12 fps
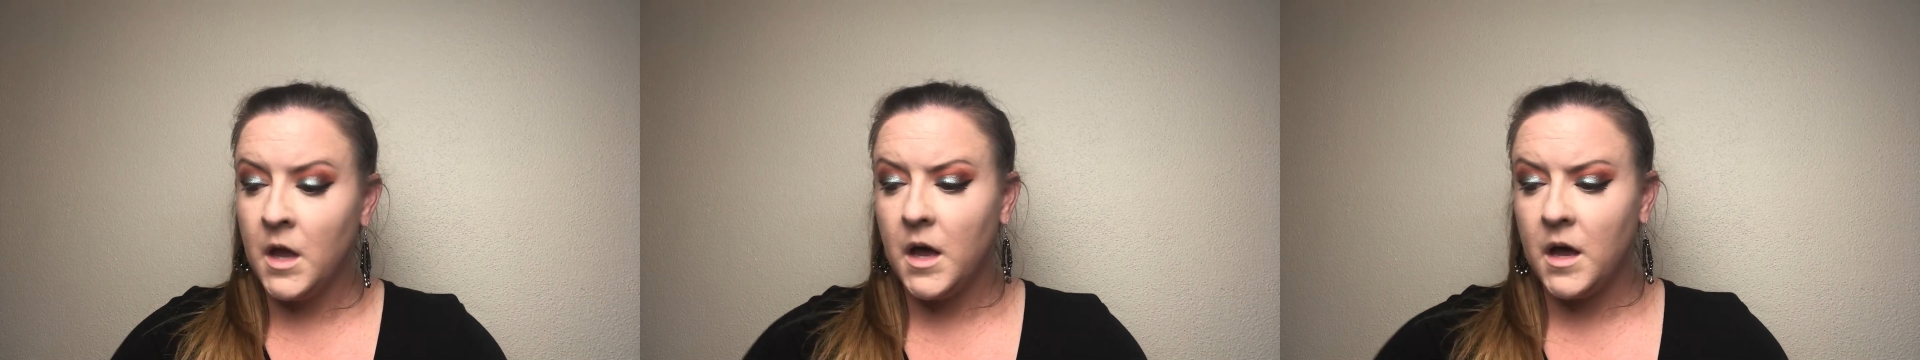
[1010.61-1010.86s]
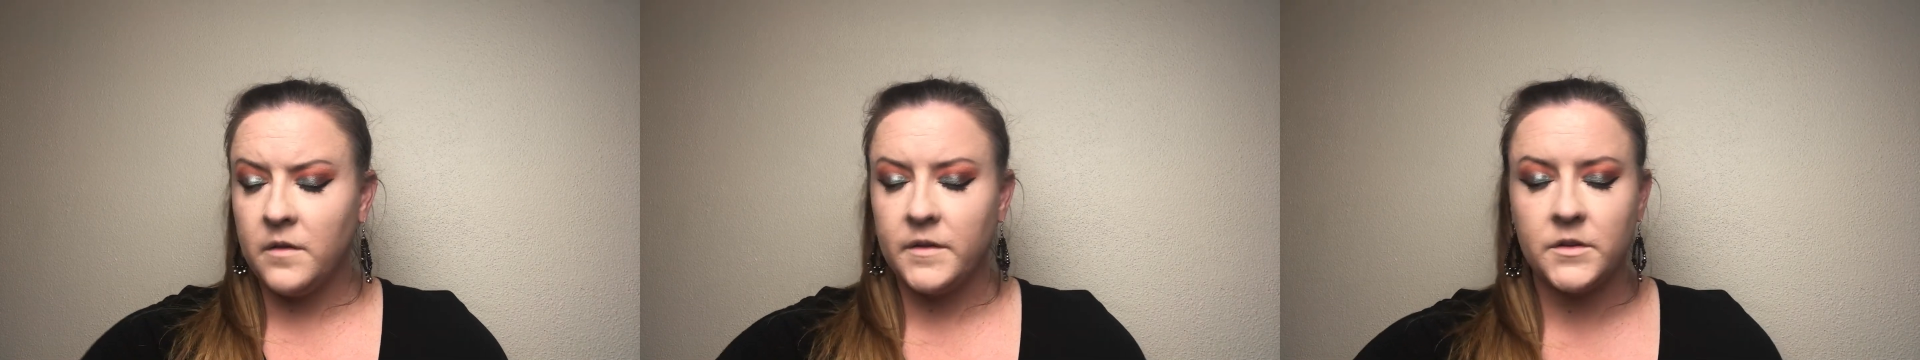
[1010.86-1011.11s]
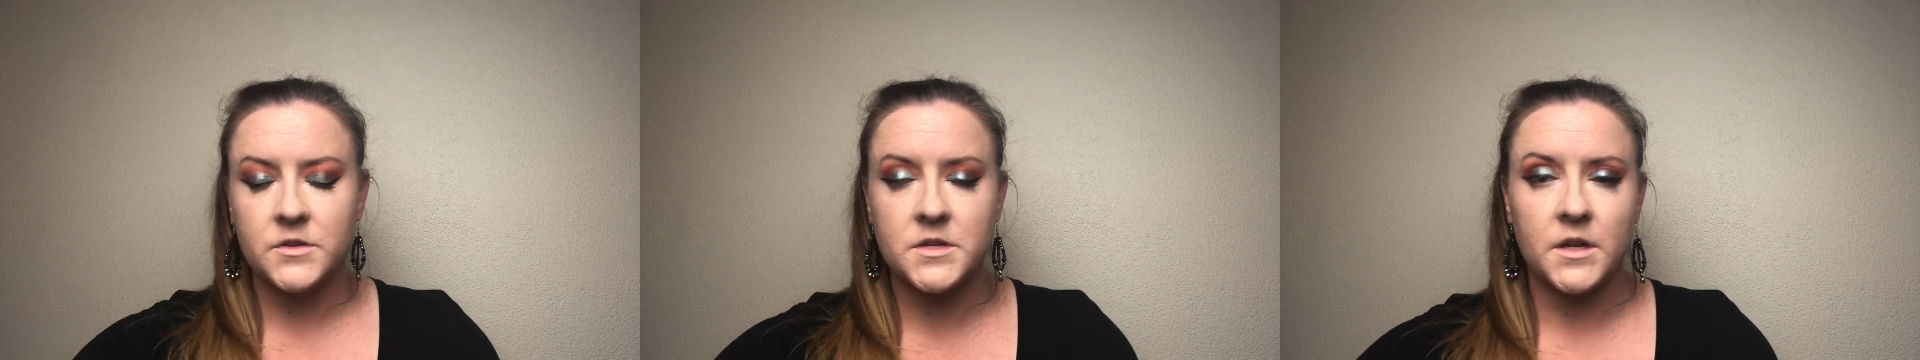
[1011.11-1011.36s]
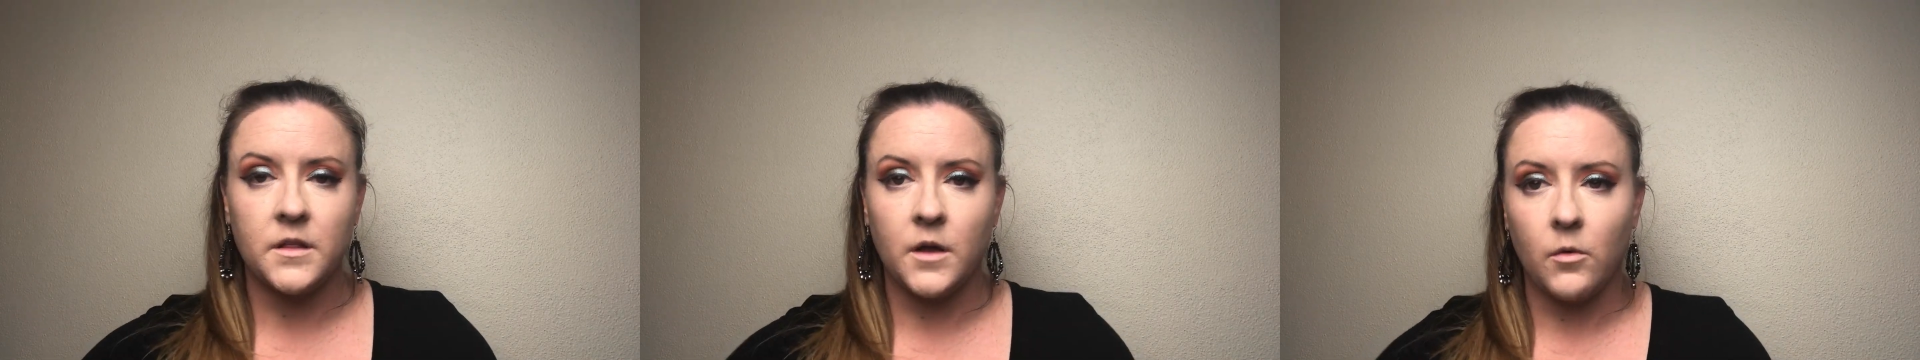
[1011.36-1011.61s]
I don't think there's
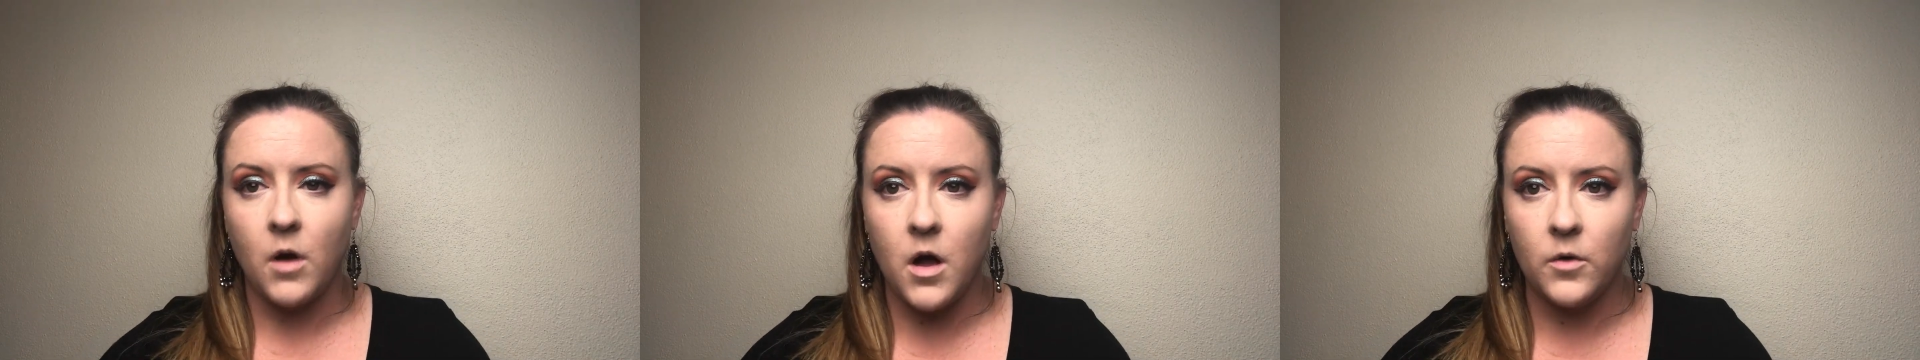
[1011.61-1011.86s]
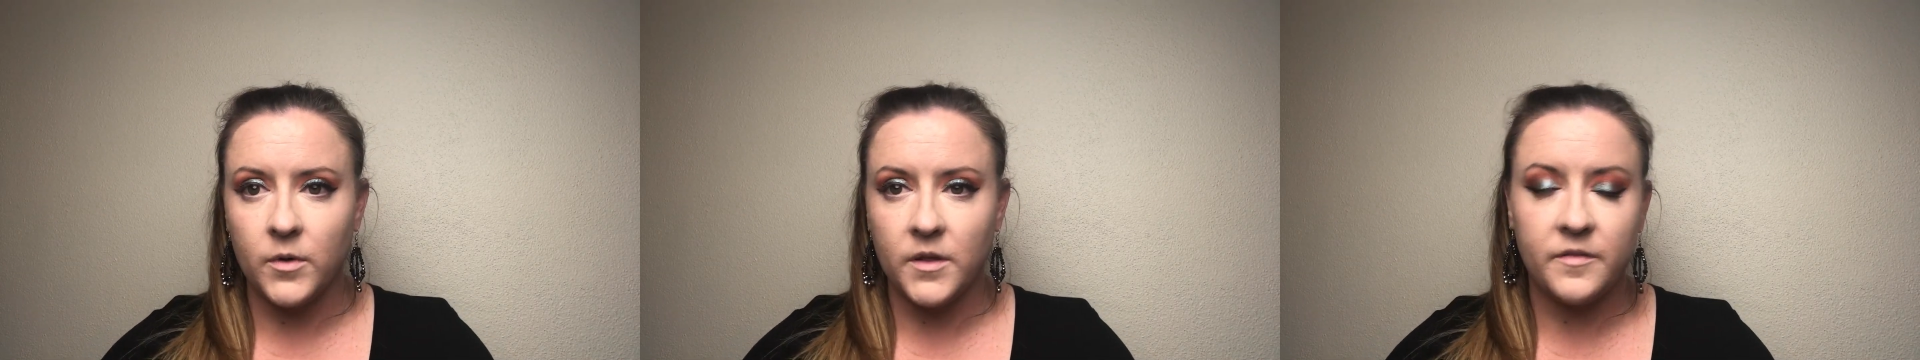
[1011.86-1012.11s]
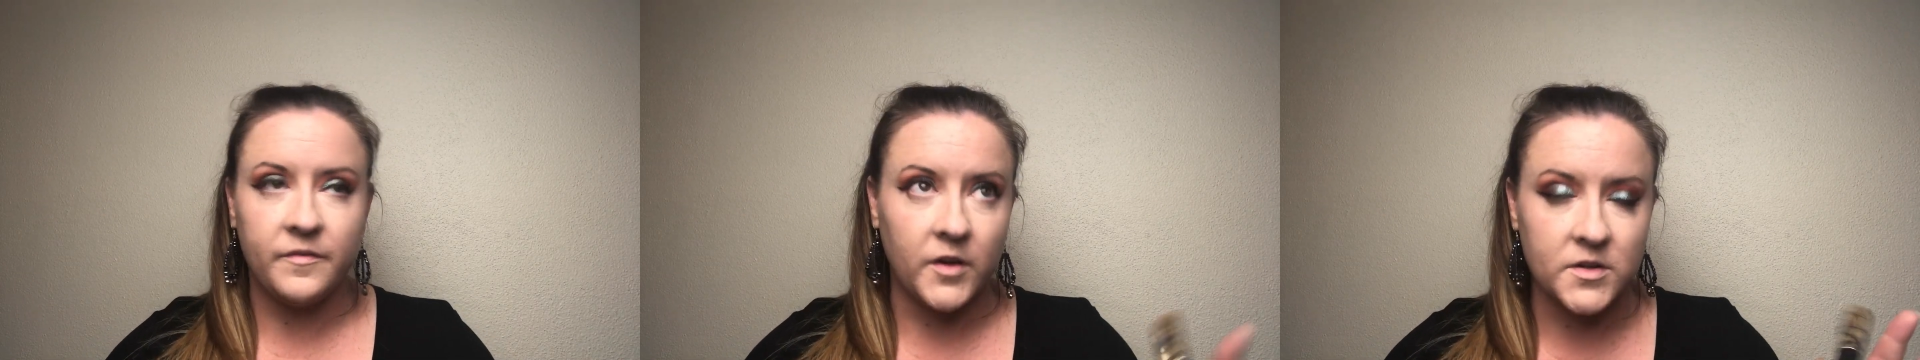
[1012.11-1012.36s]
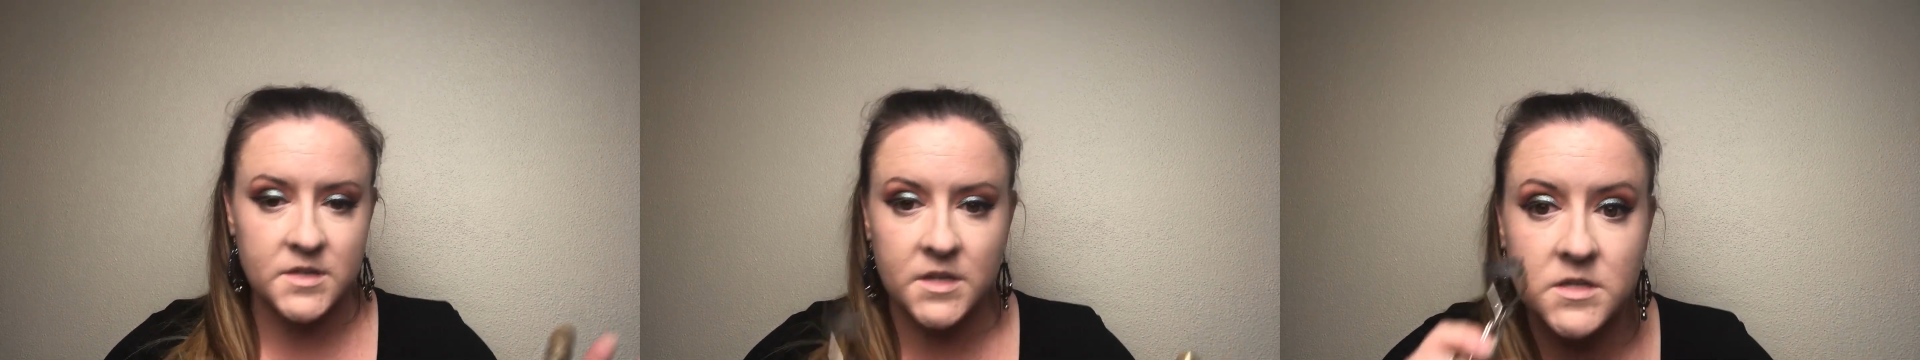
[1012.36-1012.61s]
anything wrong with
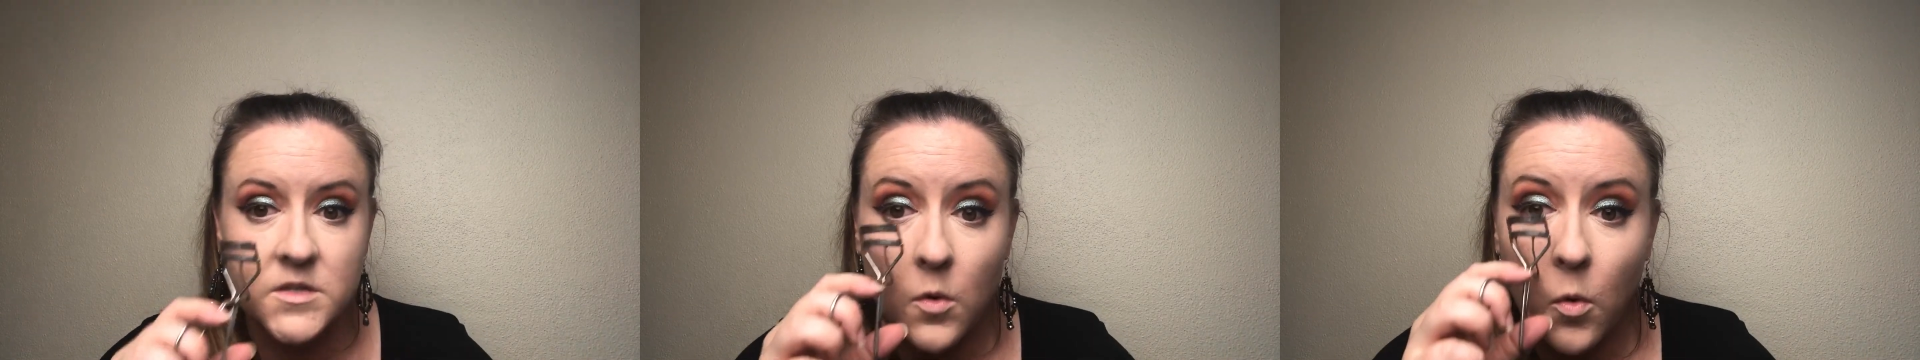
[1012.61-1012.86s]
falsies